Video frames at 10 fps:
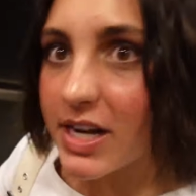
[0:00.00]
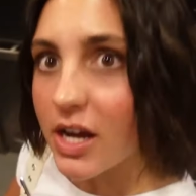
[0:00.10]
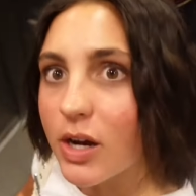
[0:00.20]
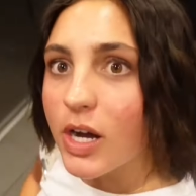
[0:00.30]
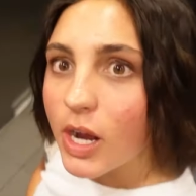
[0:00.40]

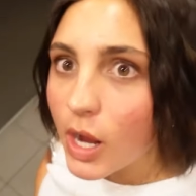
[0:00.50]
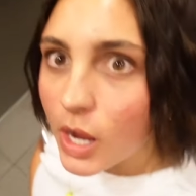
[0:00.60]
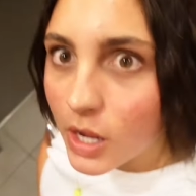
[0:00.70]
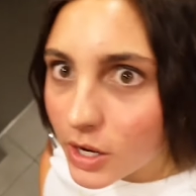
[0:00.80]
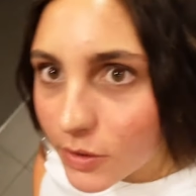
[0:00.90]
now.
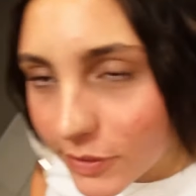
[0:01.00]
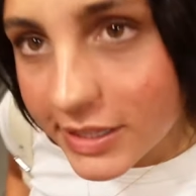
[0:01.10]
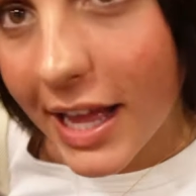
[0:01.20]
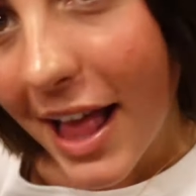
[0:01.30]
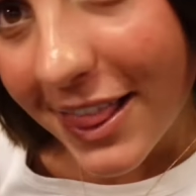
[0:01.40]
Time for we in
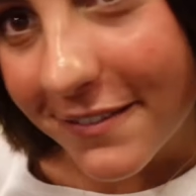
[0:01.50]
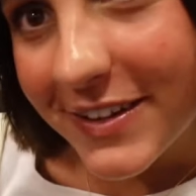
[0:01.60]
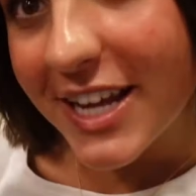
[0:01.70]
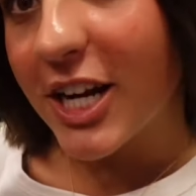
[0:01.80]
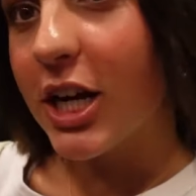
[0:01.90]
the
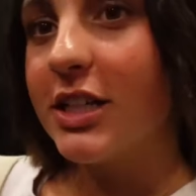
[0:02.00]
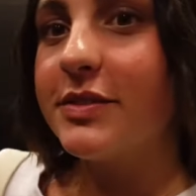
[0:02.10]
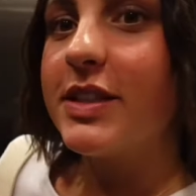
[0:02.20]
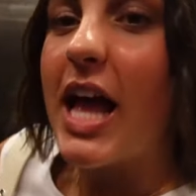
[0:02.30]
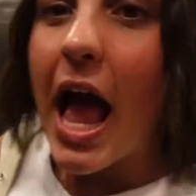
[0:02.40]
elevator
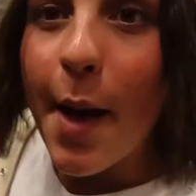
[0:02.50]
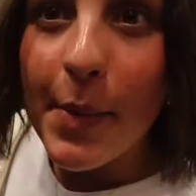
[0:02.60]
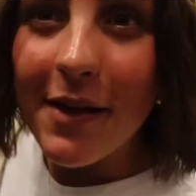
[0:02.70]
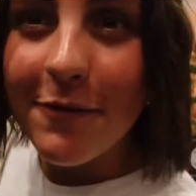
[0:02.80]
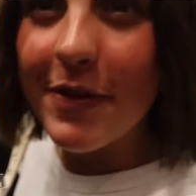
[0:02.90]
at
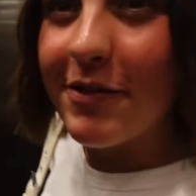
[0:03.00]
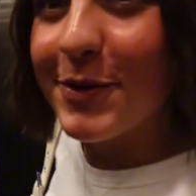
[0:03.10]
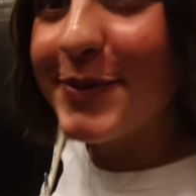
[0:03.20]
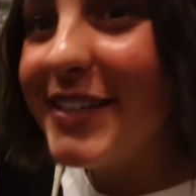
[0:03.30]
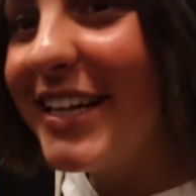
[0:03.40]
my
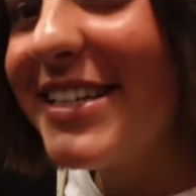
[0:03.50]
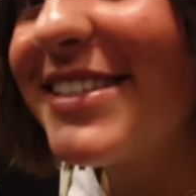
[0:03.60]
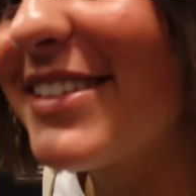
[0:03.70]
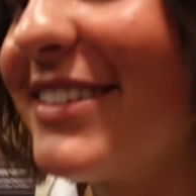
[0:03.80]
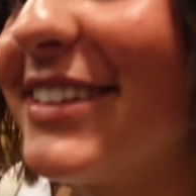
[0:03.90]
favorite
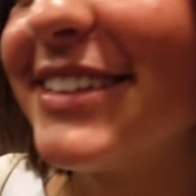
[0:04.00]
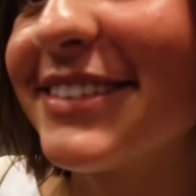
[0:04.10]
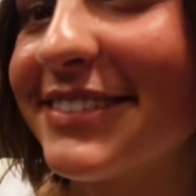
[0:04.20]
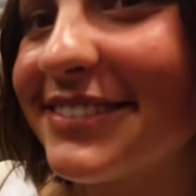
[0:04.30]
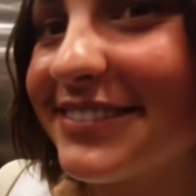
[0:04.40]
place
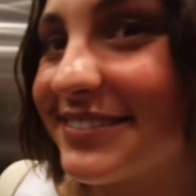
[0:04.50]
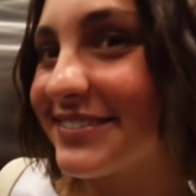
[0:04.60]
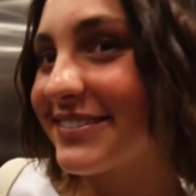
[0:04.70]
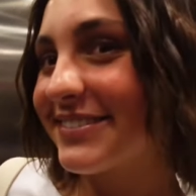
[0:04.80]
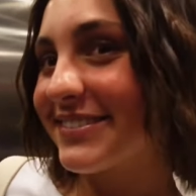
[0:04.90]
in the
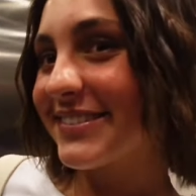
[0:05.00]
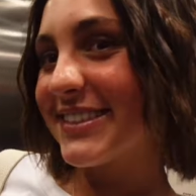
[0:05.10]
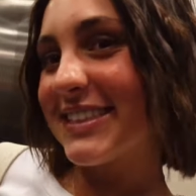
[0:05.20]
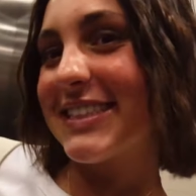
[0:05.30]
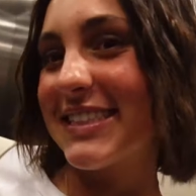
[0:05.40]

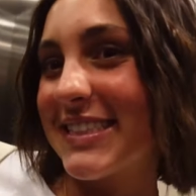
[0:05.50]
elevator.